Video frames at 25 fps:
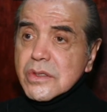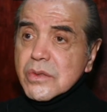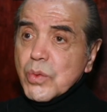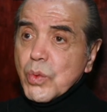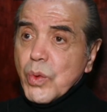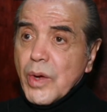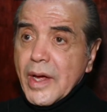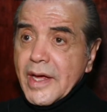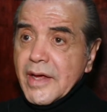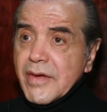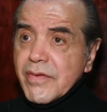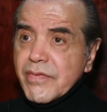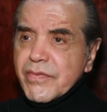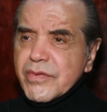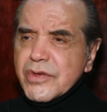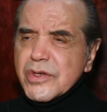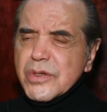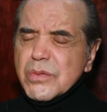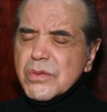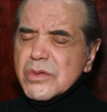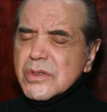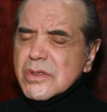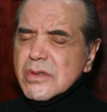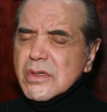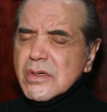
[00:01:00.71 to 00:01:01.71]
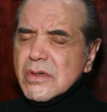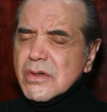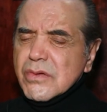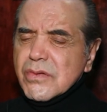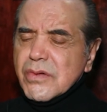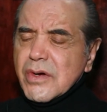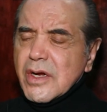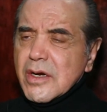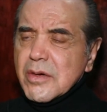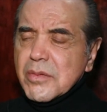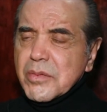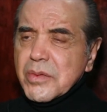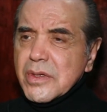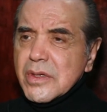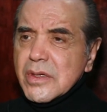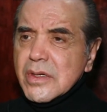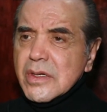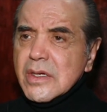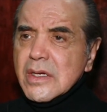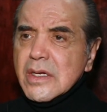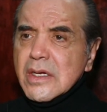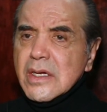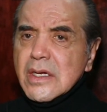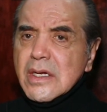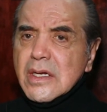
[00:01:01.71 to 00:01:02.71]
the wife, she was incredible.
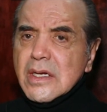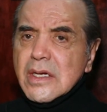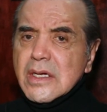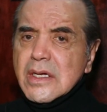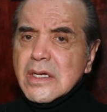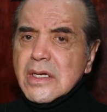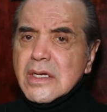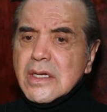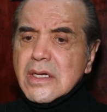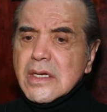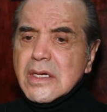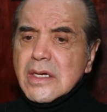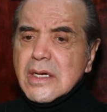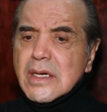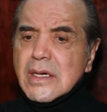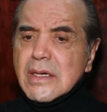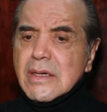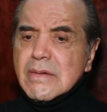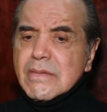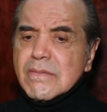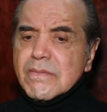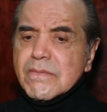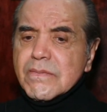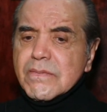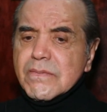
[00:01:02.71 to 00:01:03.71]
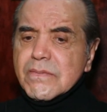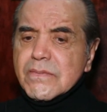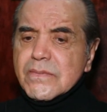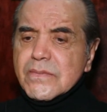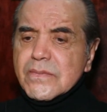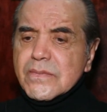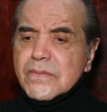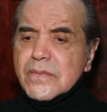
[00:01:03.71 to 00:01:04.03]
Um,